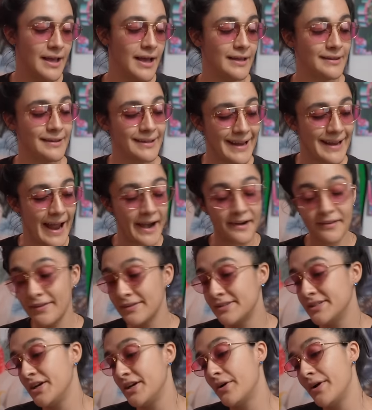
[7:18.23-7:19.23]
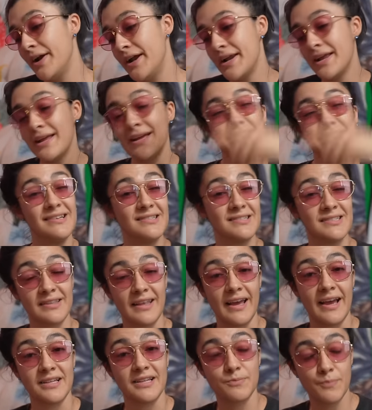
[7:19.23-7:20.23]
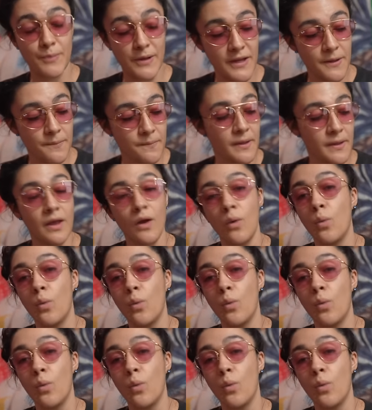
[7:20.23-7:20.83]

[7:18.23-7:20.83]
and then out of the TR8 into the SP.